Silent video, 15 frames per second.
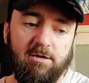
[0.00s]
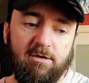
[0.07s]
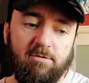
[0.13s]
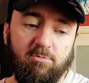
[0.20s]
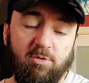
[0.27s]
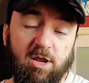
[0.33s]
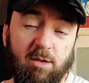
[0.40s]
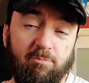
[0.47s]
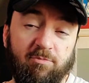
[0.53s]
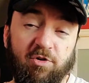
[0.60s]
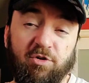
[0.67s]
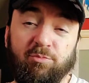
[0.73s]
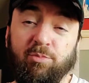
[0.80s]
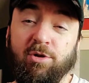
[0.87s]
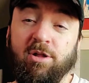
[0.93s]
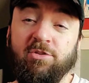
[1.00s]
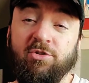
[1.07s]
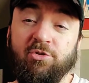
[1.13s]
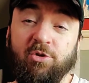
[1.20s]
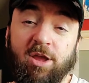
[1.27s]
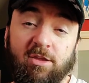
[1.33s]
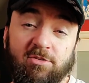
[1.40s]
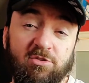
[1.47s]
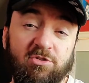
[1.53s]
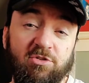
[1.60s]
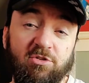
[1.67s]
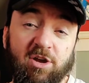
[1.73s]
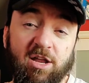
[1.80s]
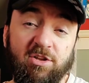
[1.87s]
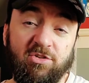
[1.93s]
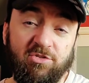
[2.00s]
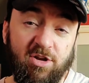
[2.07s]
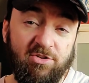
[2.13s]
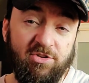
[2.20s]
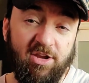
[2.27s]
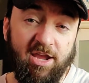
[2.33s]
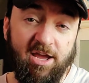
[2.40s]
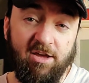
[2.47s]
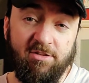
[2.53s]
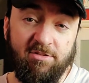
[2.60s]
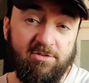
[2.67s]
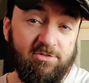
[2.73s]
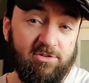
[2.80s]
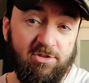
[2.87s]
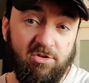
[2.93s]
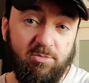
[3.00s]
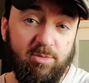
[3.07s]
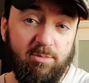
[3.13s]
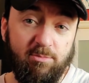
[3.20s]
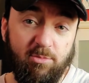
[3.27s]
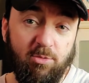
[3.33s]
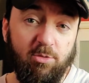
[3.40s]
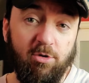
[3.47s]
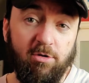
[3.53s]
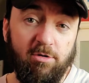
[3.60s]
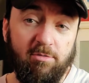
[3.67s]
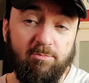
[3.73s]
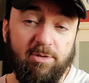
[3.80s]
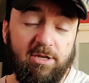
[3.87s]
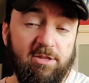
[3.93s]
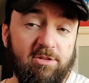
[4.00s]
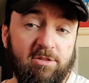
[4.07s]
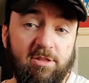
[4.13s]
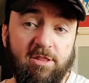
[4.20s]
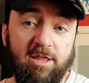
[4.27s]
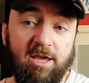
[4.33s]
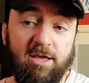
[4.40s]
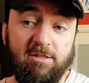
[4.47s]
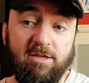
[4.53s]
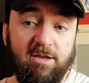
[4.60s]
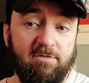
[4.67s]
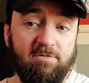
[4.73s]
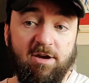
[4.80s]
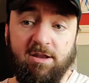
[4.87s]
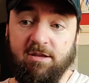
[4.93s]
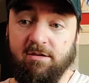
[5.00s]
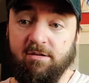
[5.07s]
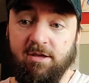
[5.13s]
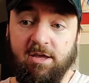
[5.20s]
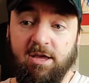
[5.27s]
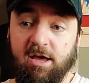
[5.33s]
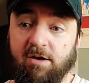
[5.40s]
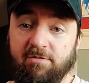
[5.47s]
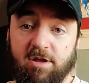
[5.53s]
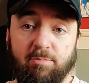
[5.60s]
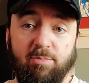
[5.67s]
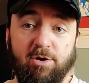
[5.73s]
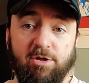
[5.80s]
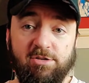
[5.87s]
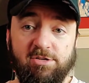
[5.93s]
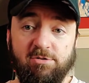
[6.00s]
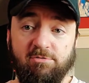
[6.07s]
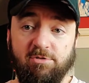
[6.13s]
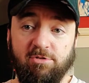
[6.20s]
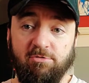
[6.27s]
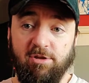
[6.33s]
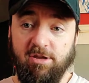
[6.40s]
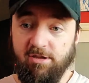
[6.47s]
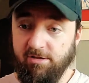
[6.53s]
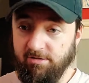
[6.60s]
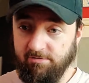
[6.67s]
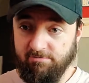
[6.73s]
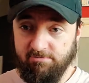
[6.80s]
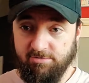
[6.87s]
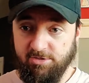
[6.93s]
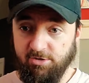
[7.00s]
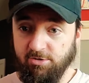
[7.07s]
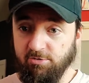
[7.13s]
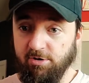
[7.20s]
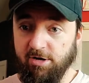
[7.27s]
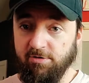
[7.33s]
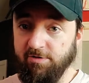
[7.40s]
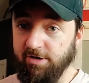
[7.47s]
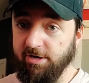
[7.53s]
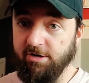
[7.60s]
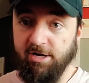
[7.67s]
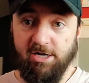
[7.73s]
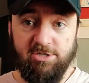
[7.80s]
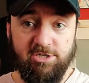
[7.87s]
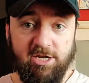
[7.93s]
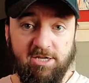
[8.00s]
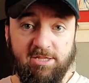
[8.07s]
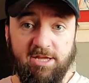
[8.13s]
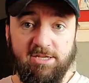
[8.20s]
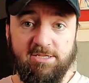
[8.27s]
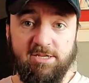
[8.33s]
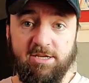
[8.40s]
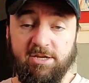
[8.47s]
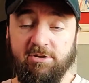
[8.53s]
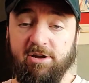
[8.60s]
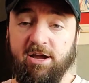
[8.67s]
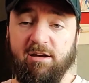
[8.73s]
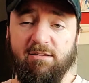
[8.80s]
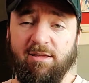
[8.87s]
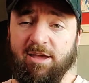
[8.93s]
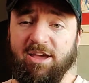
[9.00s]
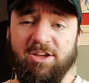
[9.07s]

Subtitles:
When I first put on strings and they're still kind of stretching out, there's a little bit more, but other than that, like I've got a Polytune 3 tuner right over here. I checked that sucker out.